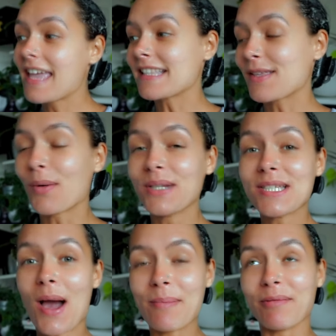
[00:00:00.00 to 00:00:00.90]
It's the only
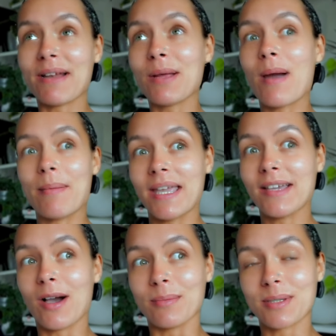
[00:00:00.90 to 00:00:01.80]
time I really wear
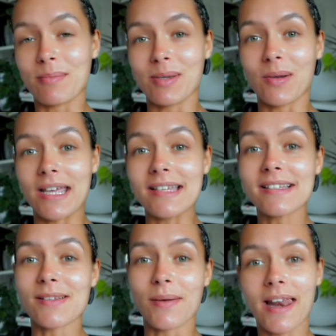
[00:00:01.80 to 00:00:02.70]
makeup to be
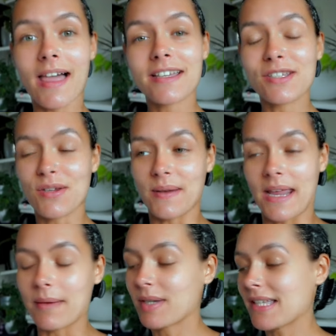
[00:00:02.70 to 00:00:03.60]
honest, so I like doing
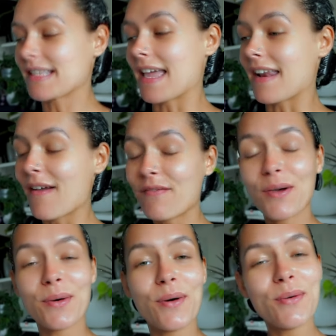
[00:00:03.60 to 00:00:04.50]
it because then I
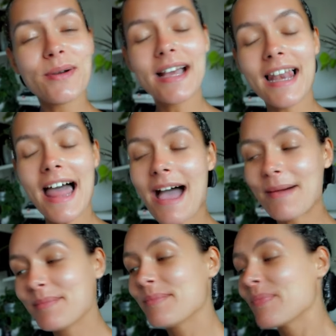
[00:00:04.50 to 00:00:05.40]
feel all
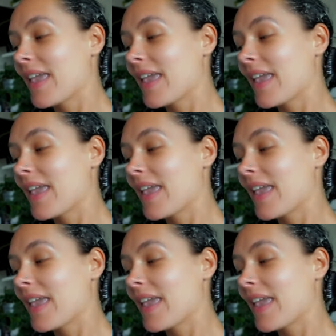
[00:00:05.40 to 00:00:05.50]
glam.